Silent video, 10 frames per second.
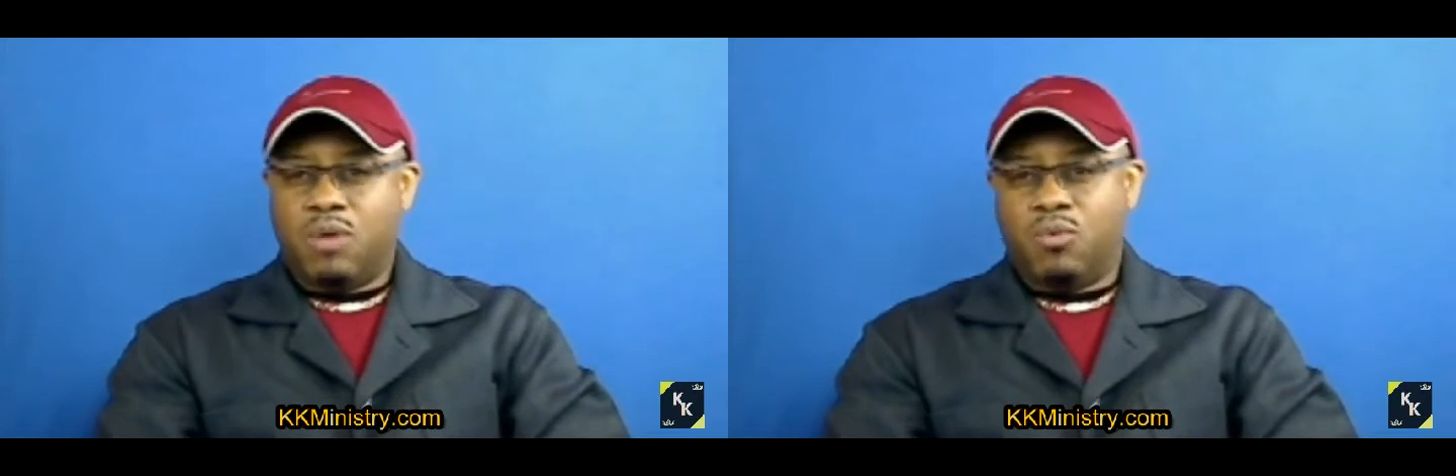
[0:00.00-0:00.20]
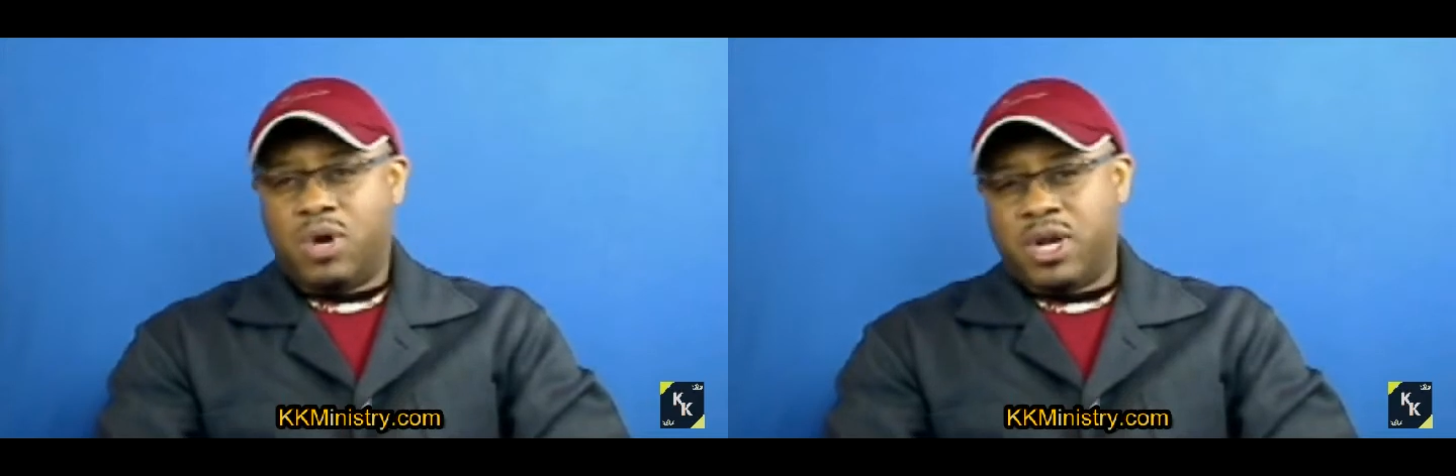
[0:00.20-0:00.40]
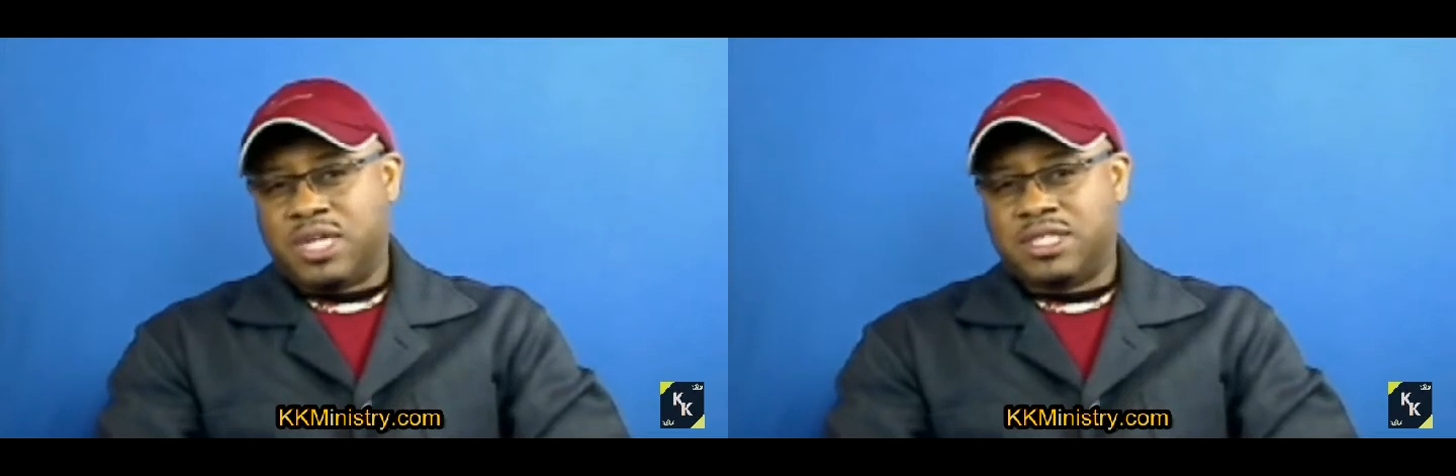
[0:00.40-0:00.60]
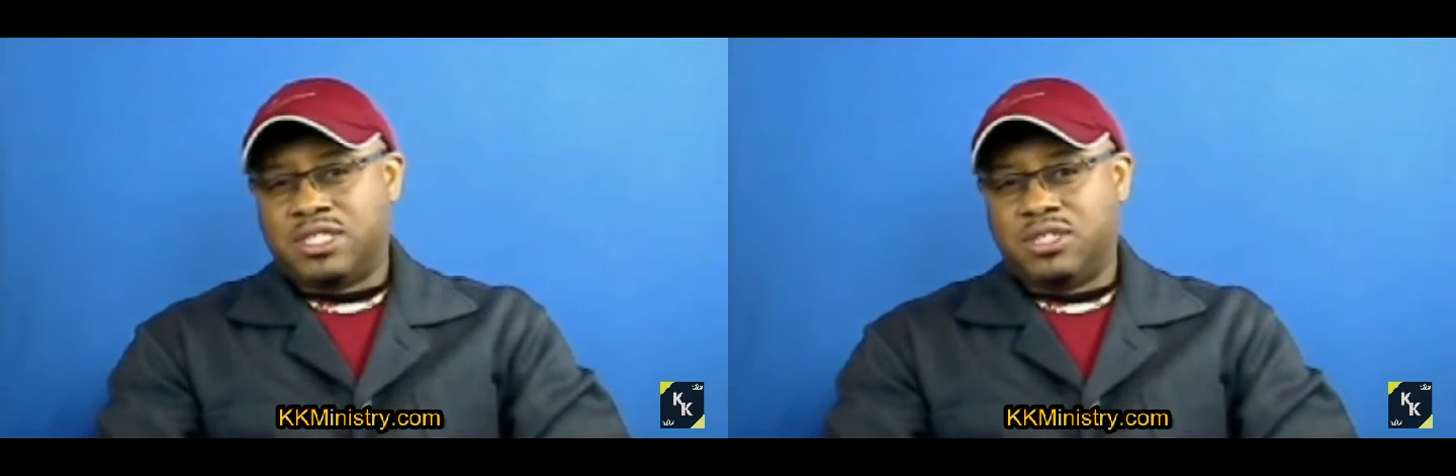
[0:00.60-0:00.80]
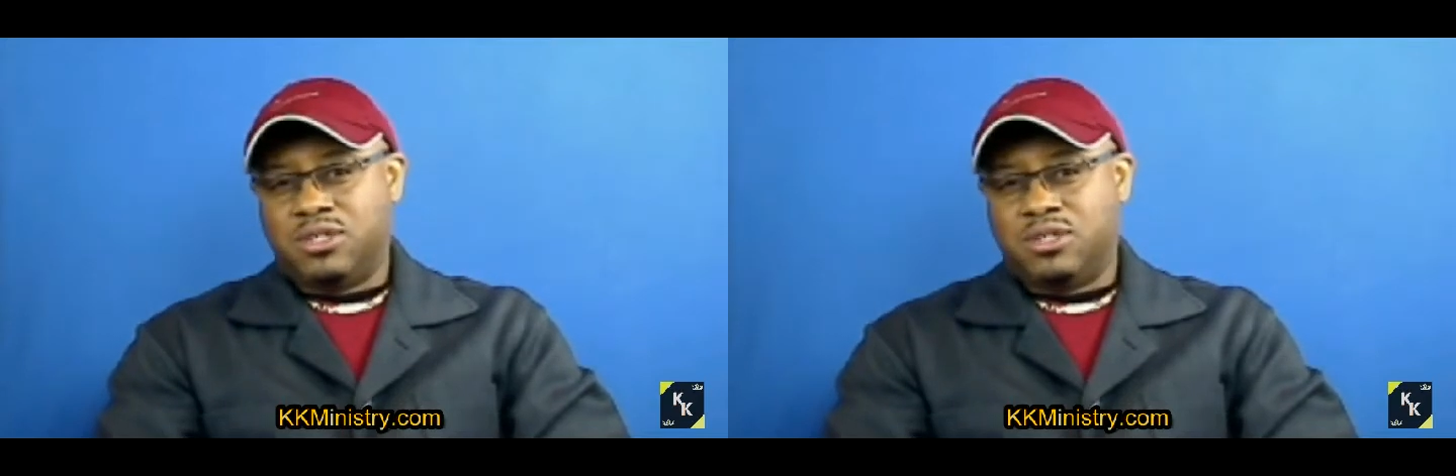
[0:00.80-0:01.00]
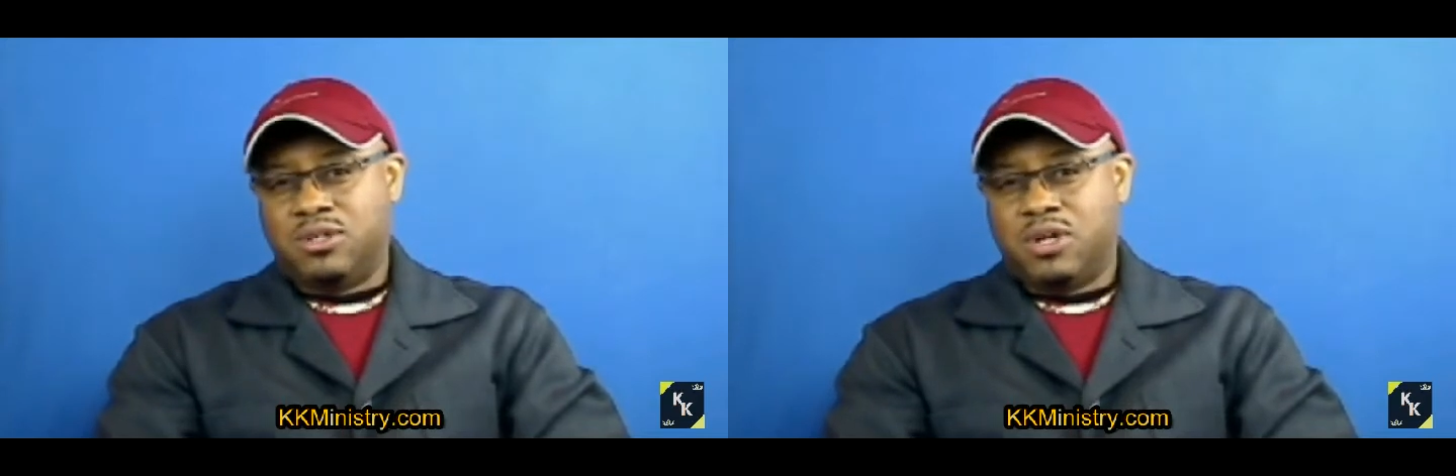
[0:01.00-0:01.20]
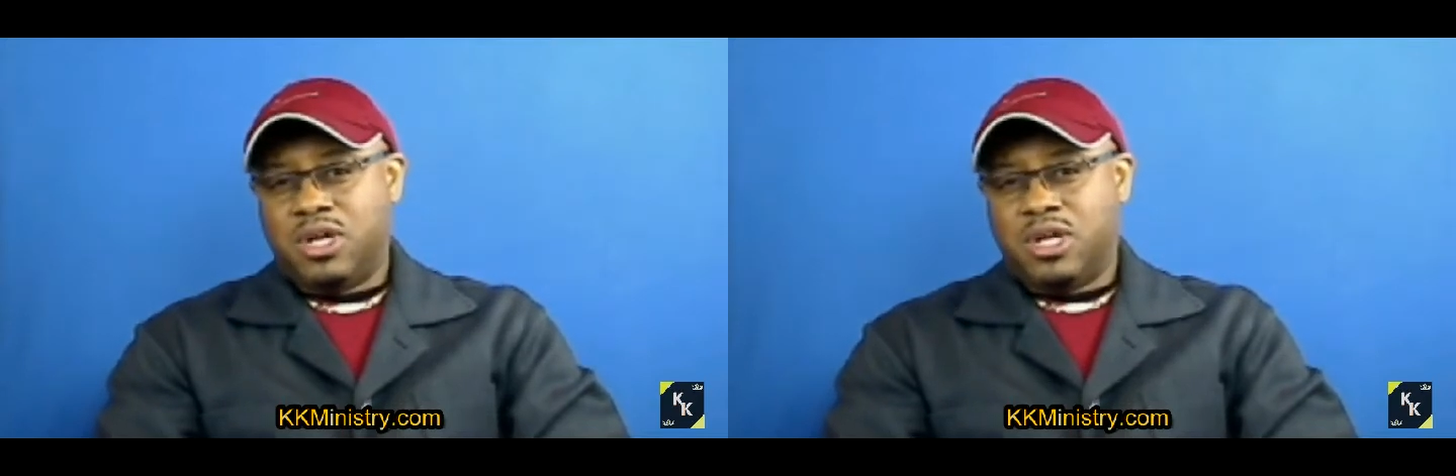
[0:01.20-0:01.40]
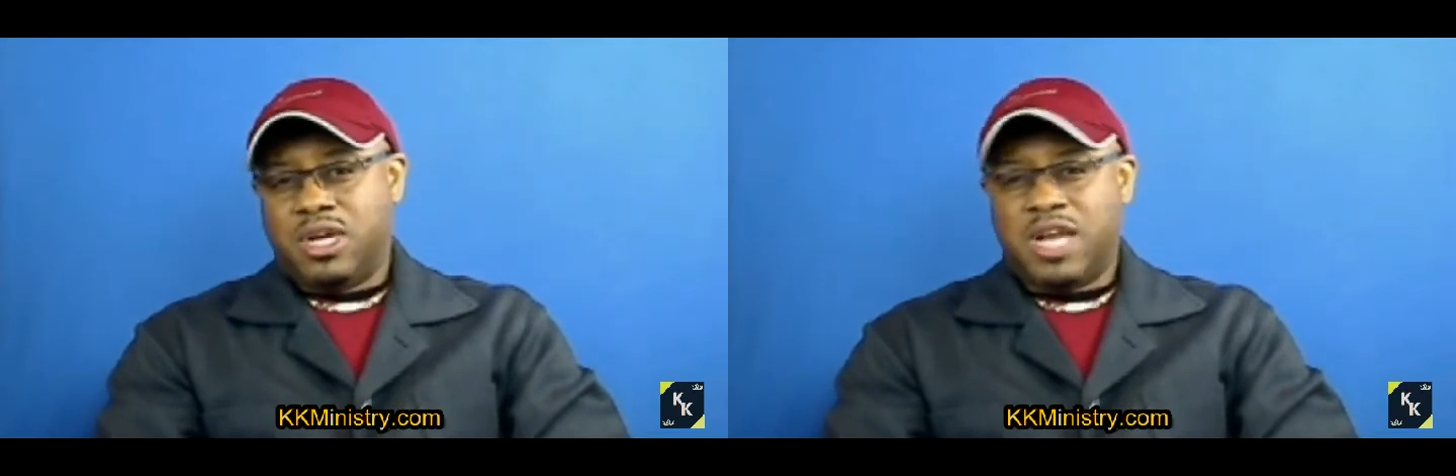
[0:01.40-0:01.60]
want us to
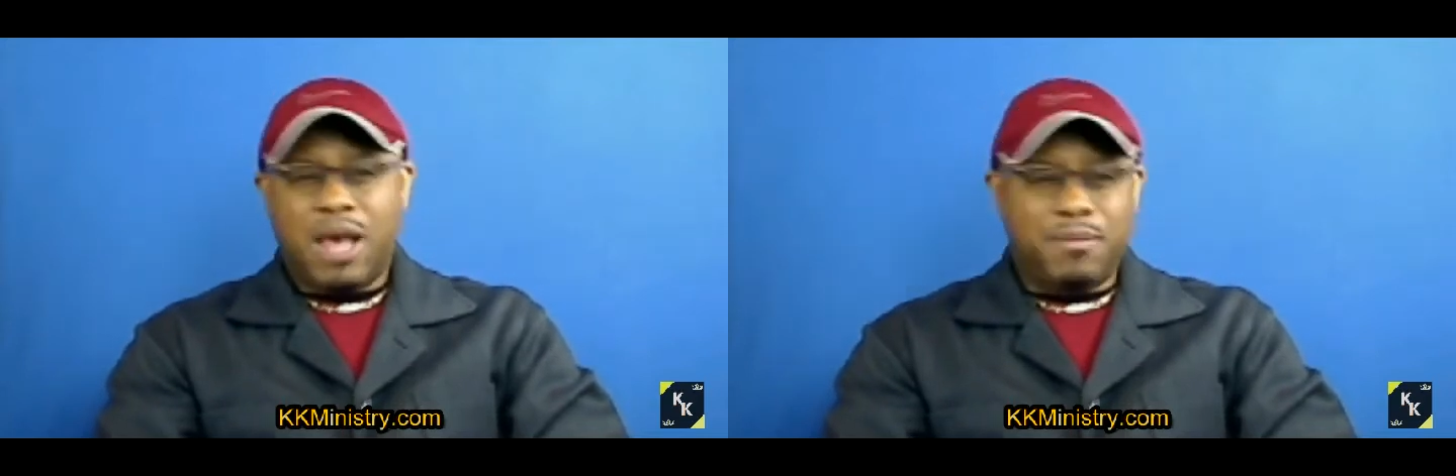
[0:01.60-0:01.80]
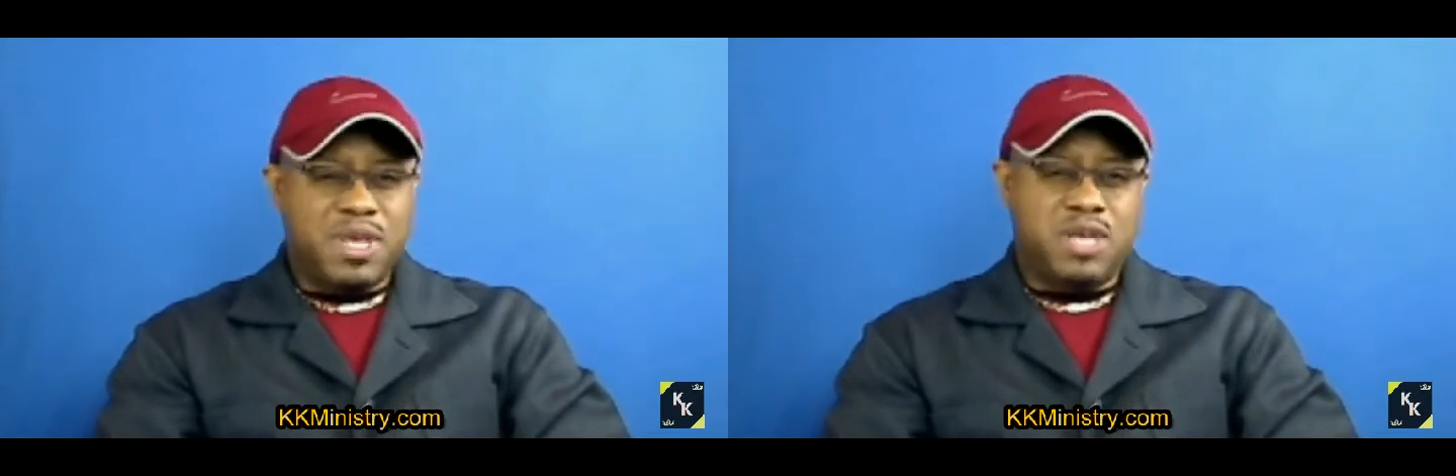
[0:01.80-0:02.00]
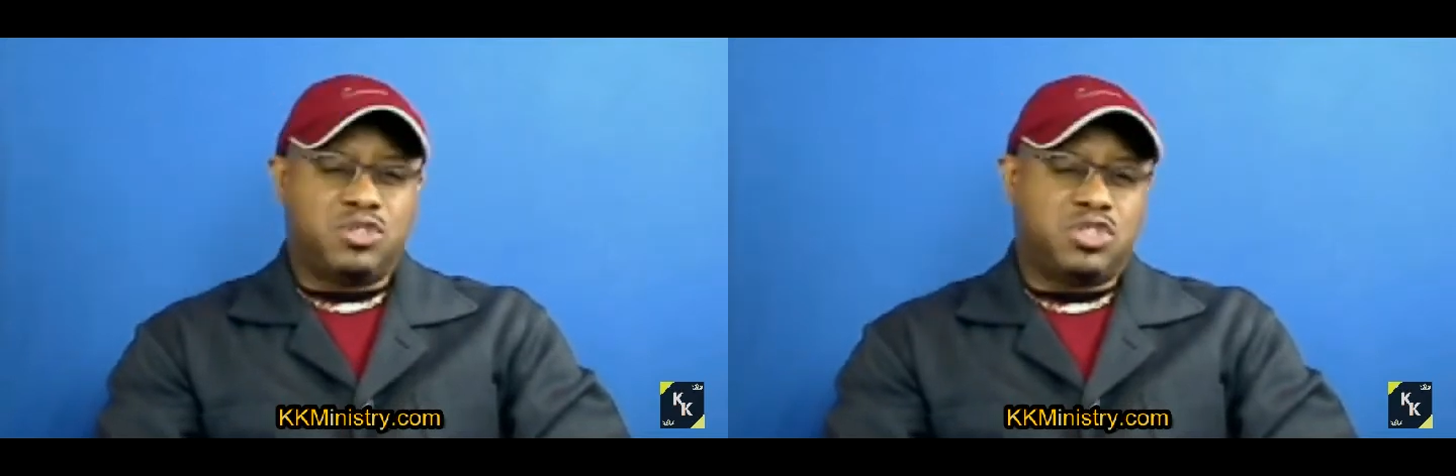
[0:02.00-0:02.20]
not be